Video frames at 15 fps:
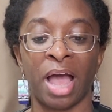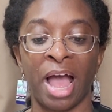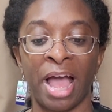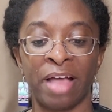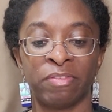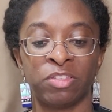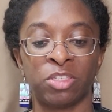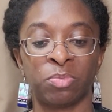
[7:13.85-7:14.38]

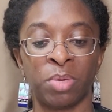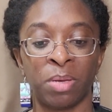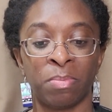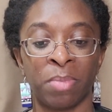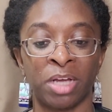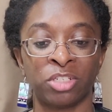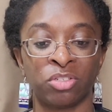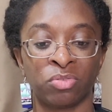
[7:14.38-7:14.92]
I have spent
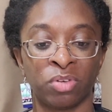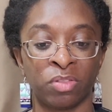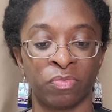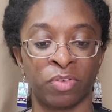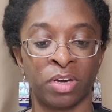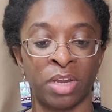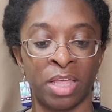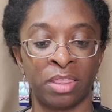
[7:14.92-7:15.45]
my strength
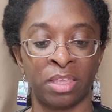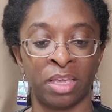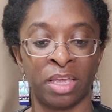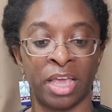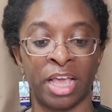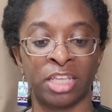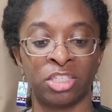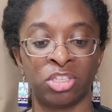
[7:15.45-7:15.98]
for
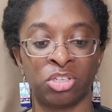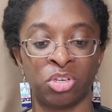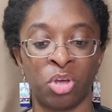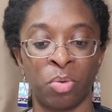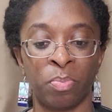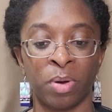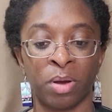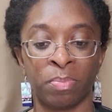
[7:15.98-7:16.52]
nothing and to
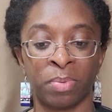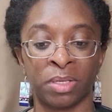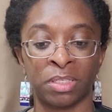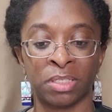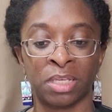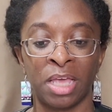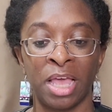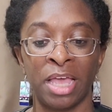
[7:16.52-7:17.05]
no
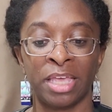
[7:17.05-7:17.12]
purpose.